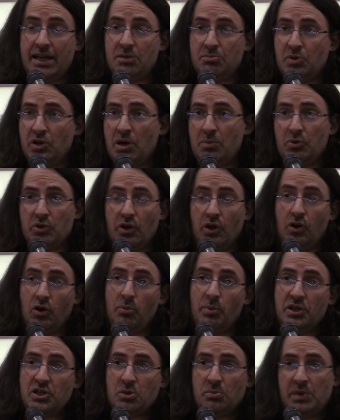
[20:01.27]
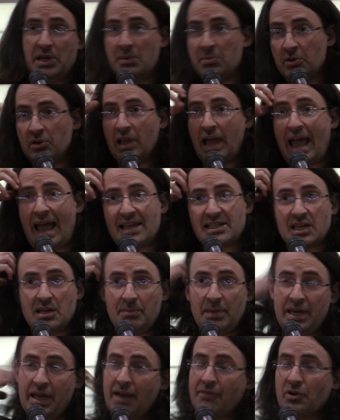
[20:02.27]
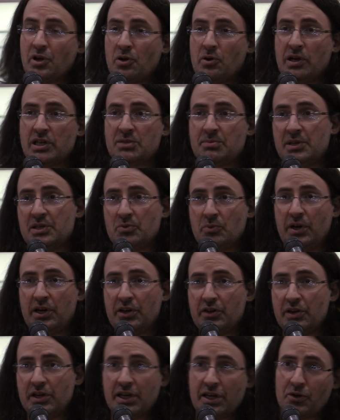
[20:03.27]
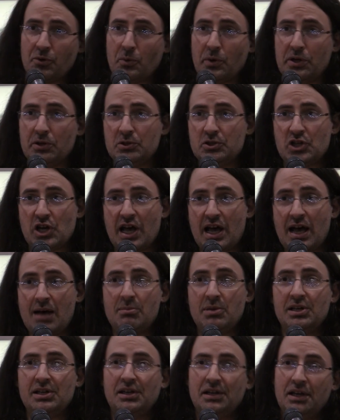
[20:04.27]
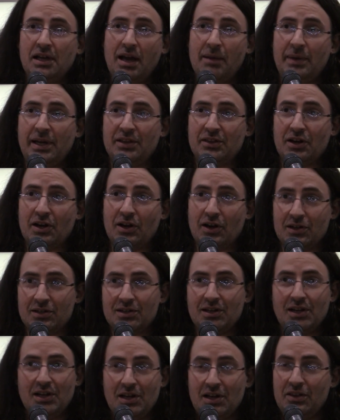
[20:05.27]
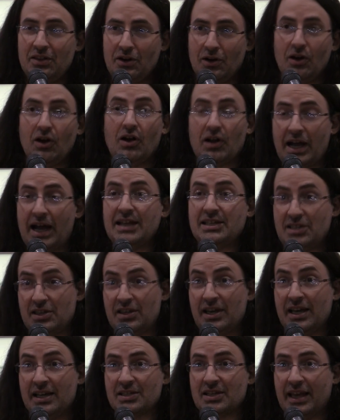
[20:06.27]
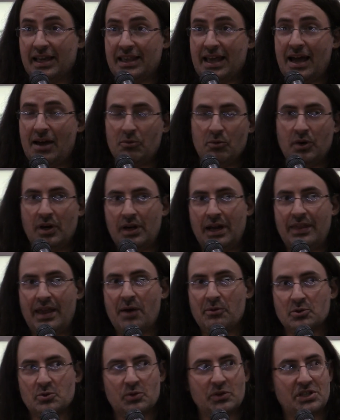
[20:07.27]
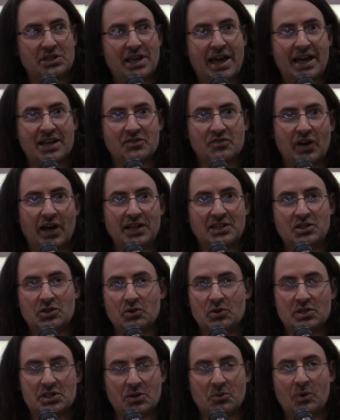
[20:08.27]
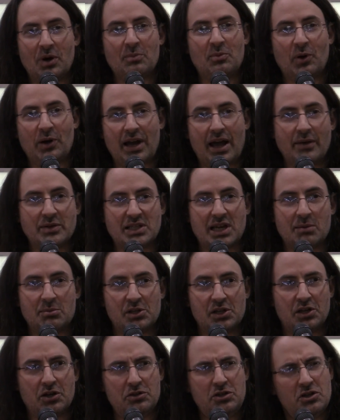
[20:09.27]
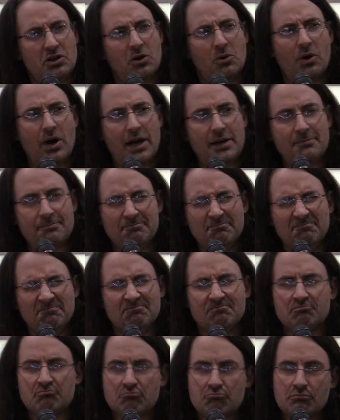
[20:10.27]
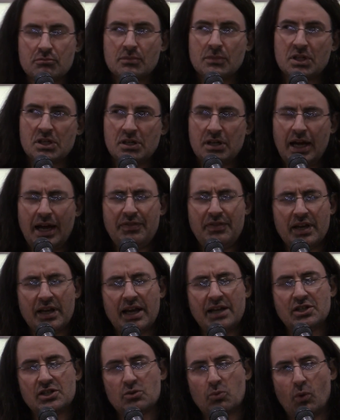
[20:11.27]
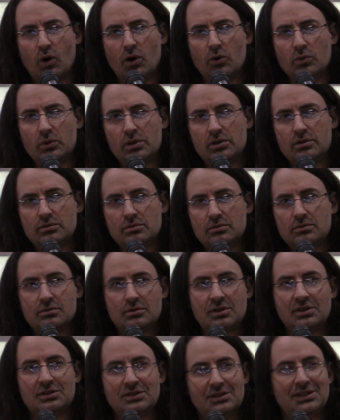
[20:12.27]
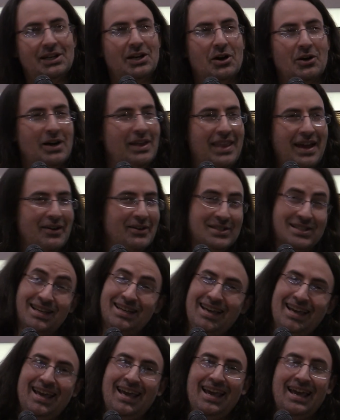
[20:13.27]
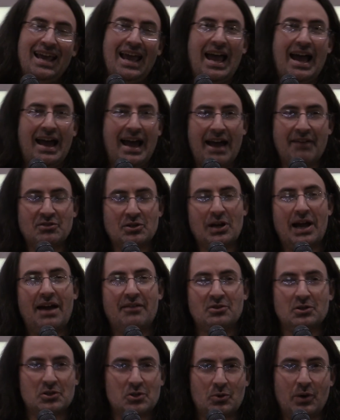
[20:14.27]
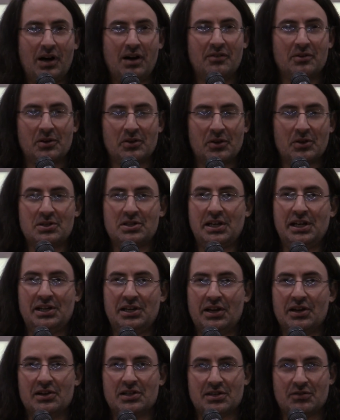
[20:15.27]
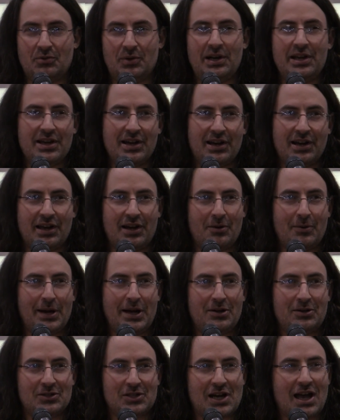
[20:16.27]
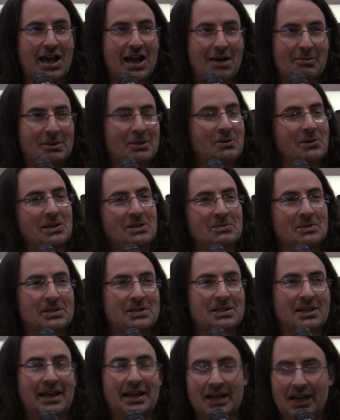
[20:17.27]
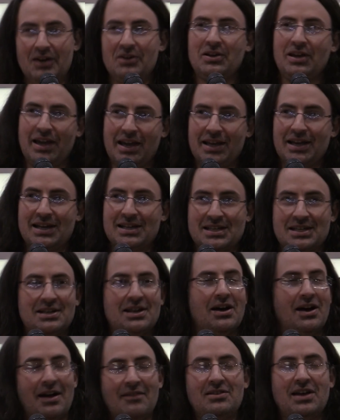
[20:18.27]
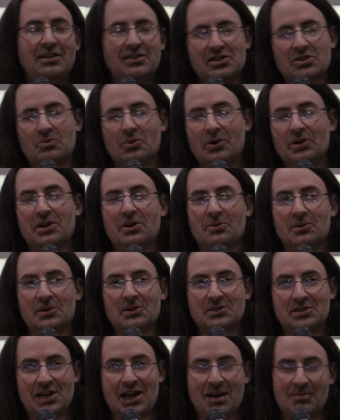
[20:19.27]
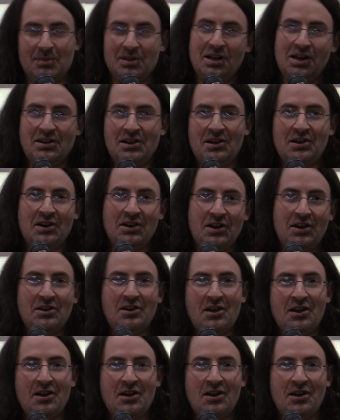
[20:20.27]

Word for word: had to put up with a whole bunch of people asking me every Christmas, when are you going to get a real job? I mean, there, are, there are all kinds of things like that. And that was really satisfying, too. Because at one point I was able to go, you know what? I think I just won't you know, after after 12 or 13 years of when are you going to get a real job at Christmas? Like, okay, cousin, no, I, I just won't get a real job. Oh no no no